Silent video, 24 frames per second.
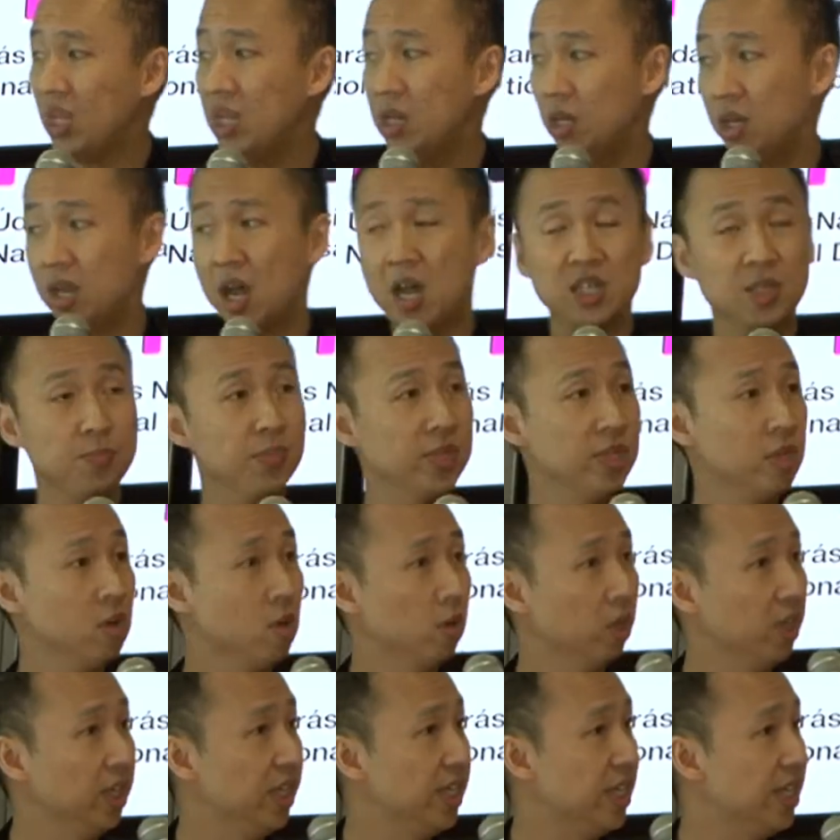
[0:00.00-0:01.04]
Last but
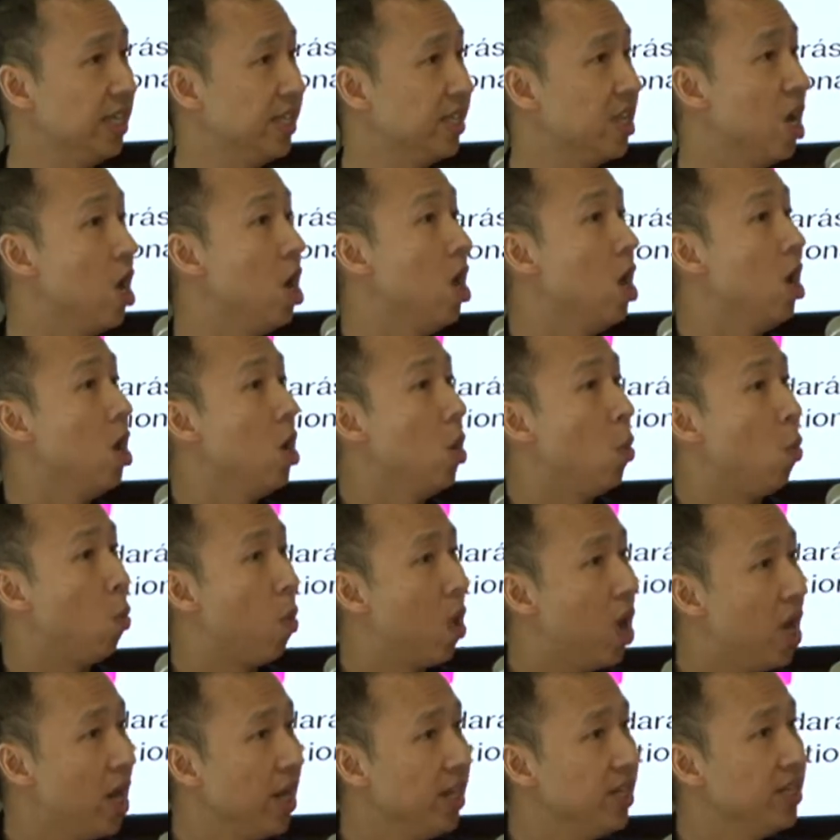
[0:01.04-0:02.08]
not least,
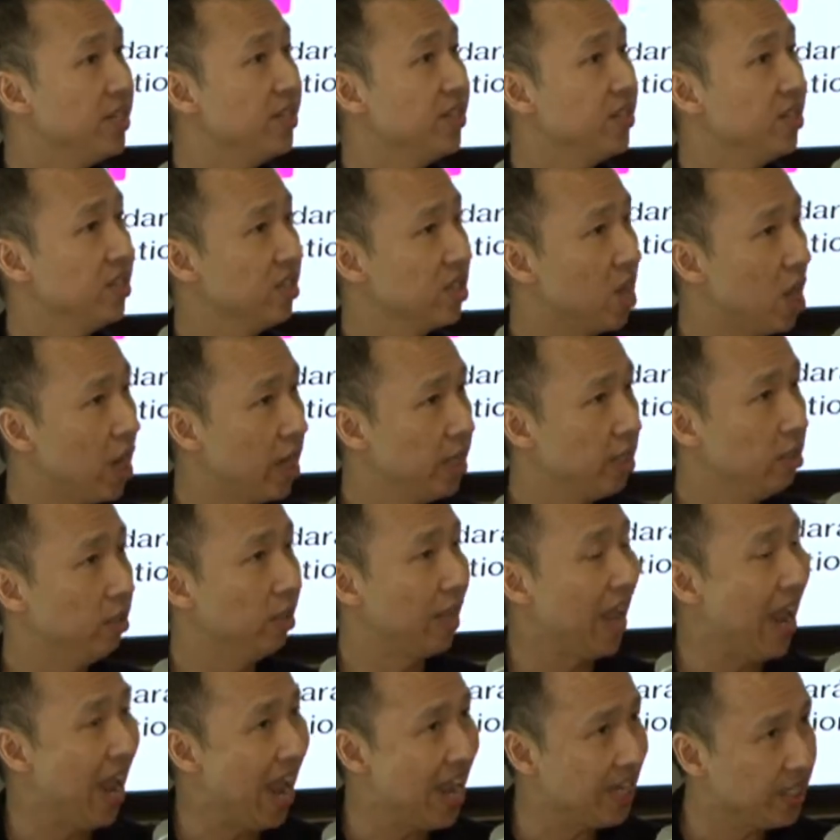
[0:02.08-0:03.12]
wider
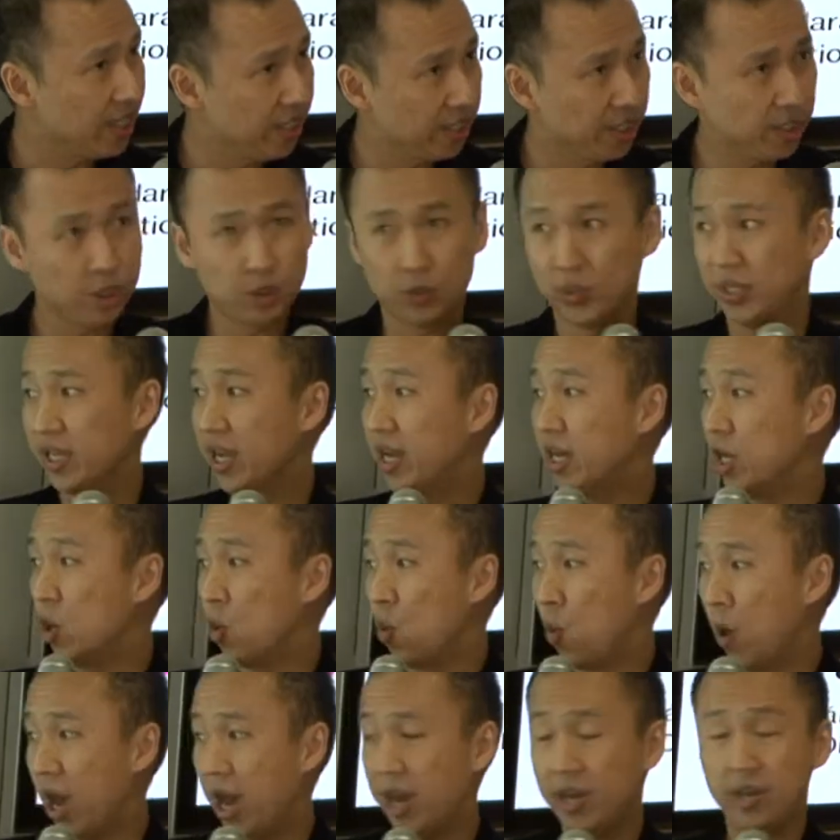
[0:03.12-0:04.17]
societal attitudes and
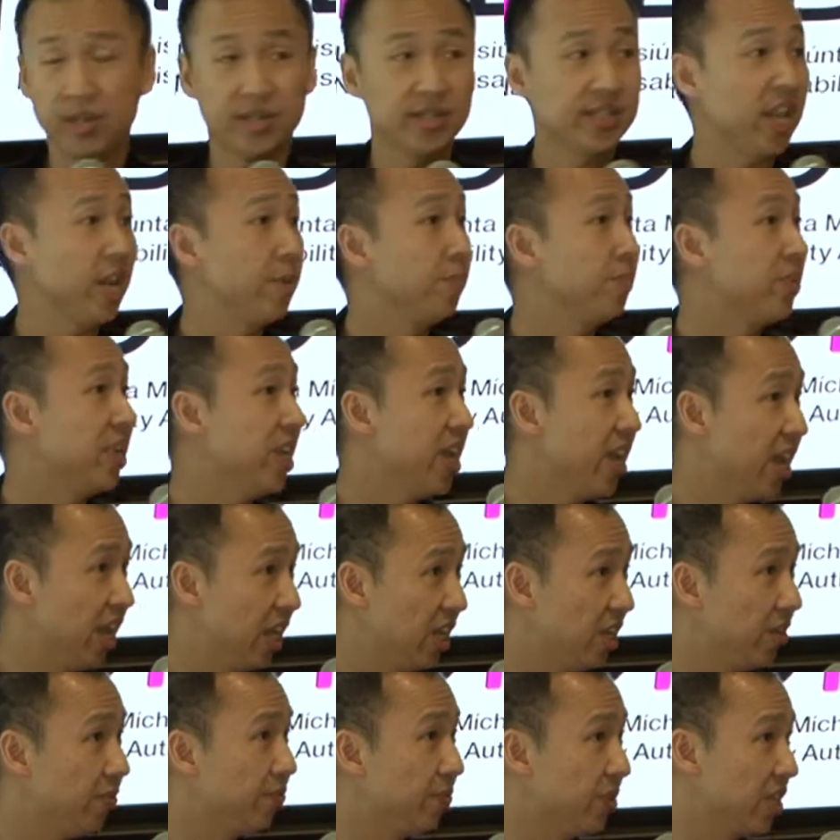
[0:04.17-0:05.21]
awareness and
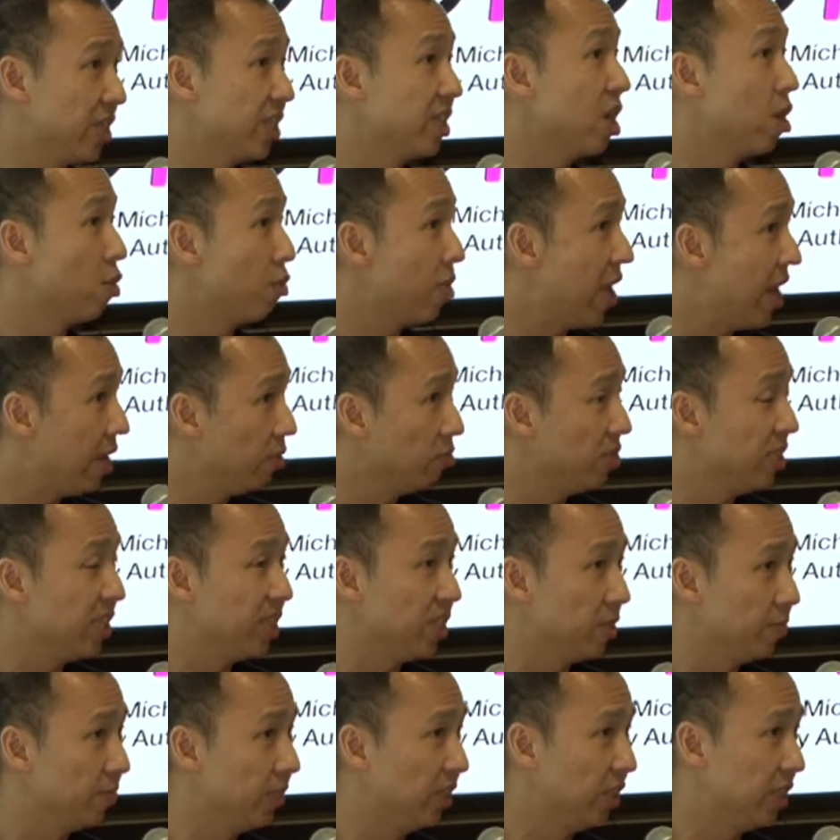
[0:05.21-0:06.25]
behaviors around
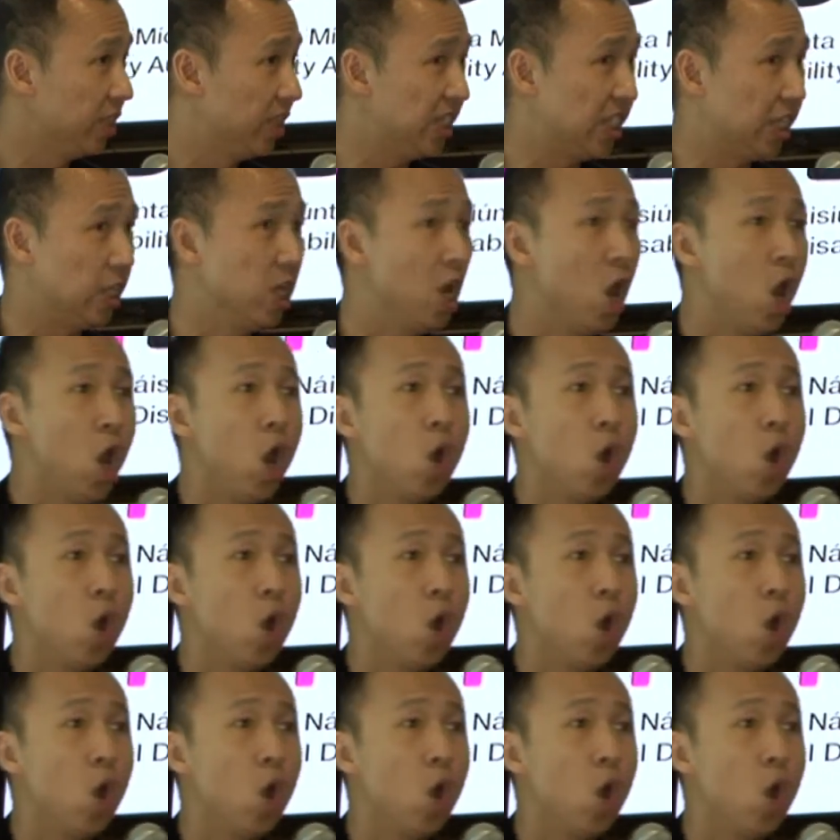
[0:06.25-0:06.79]
disability.